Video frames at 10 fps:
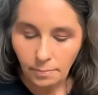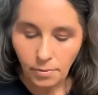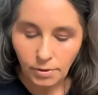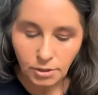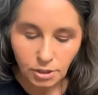
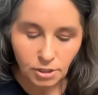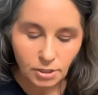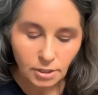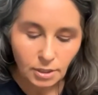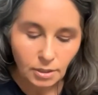brush
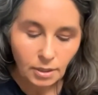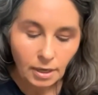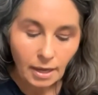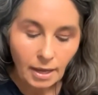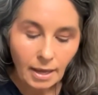
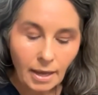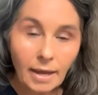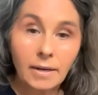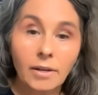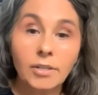
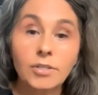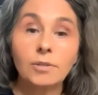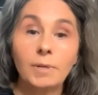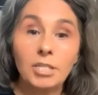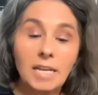and I can do
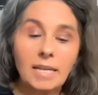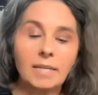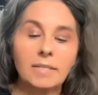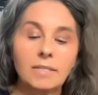my cheeks.